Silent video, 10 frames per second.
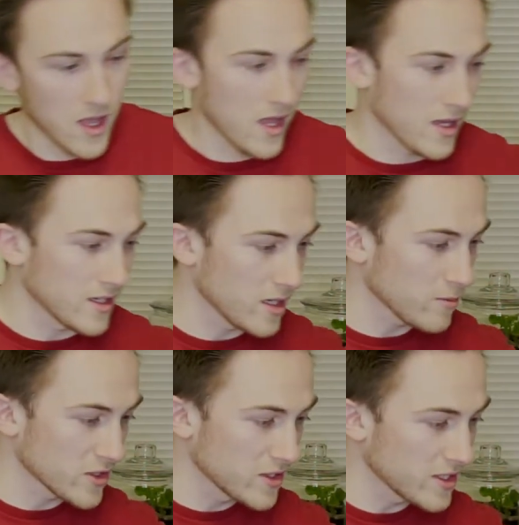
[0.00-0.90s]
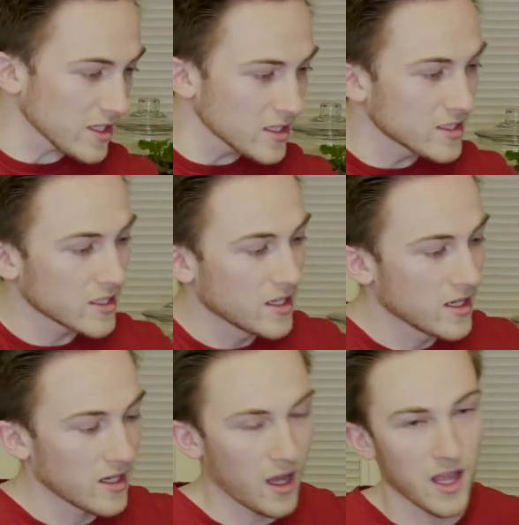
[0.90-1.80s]
At number 6,
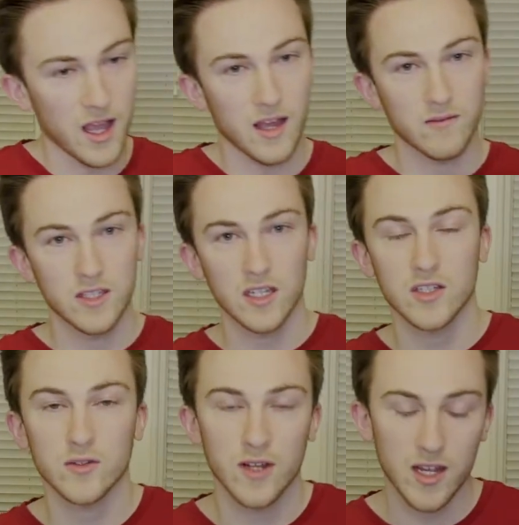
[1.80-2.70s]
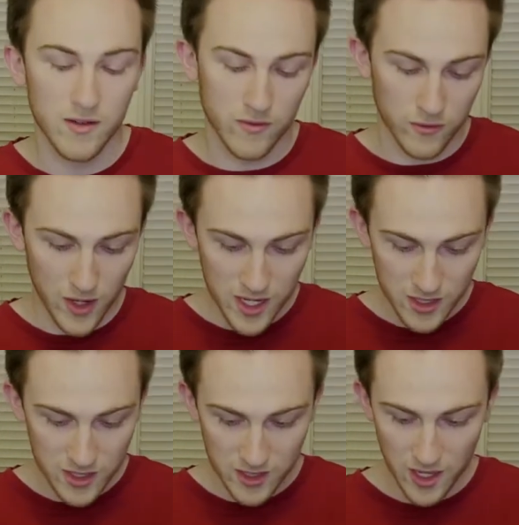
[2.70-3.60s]
I have Ticket to Ride
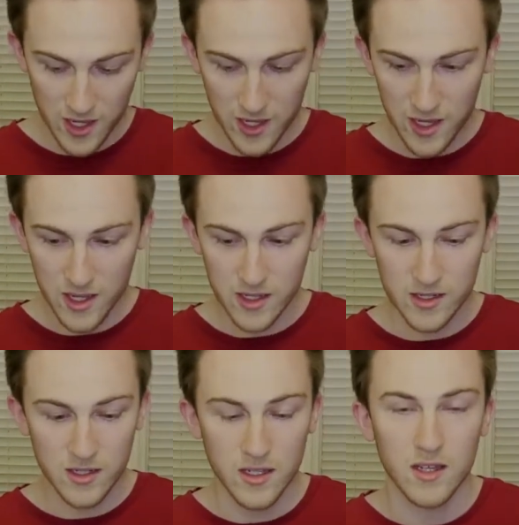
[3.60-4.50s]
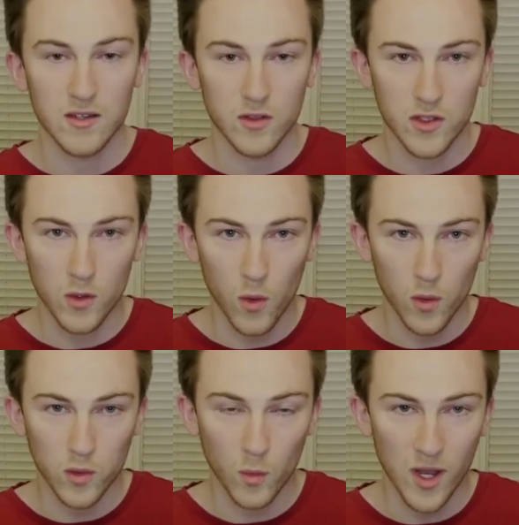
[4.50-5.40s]
France and the
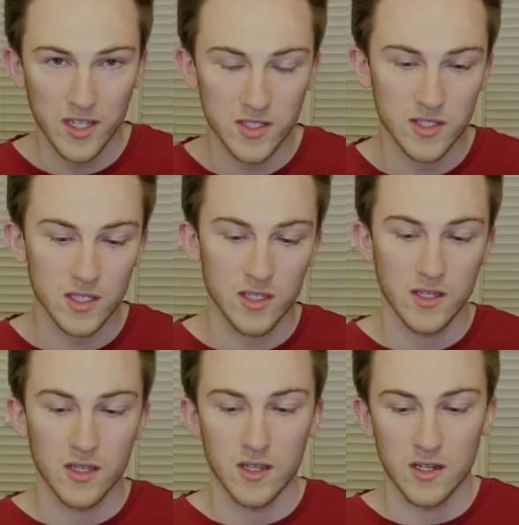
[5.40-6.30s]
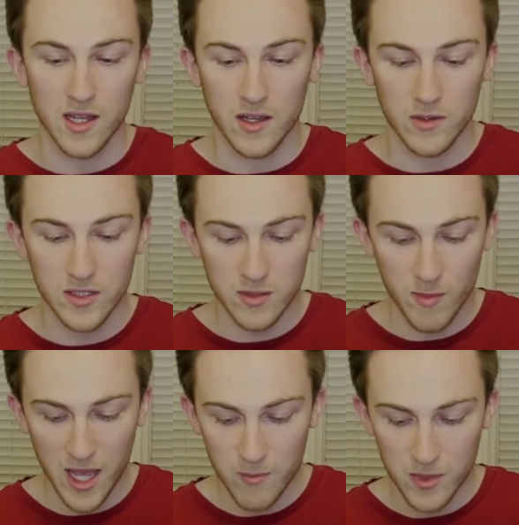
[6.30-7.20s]
Old West. Now this
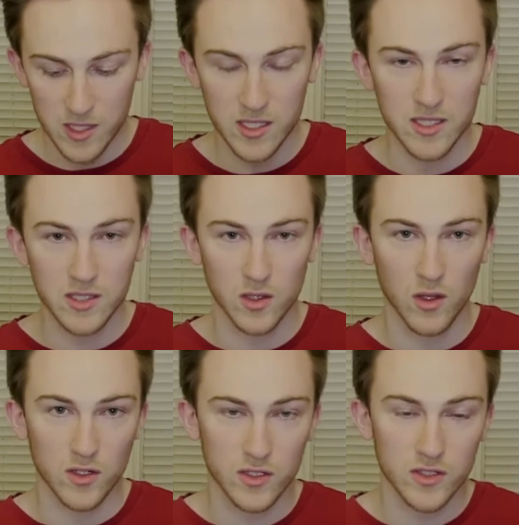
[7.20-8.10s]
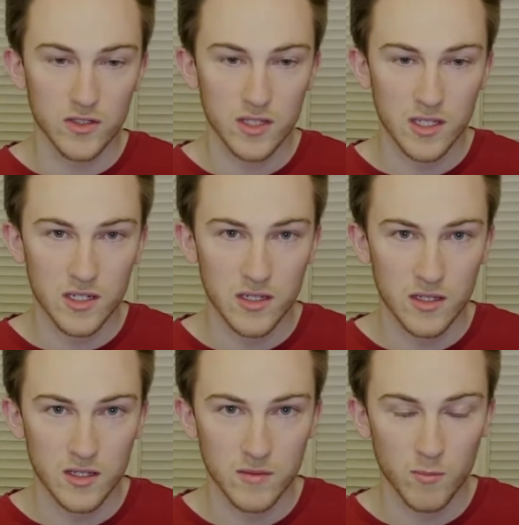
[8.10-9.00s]
map is larger than
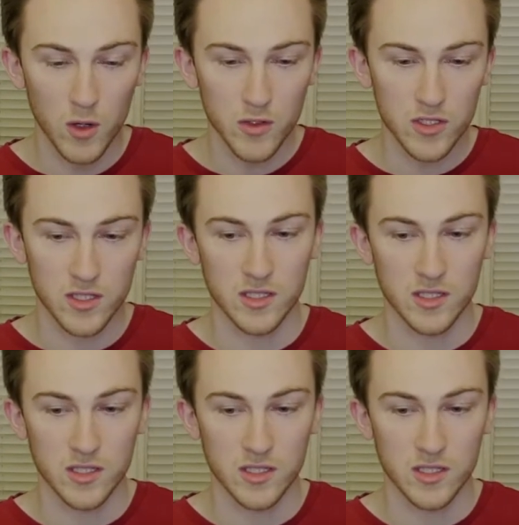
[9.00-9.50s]
most.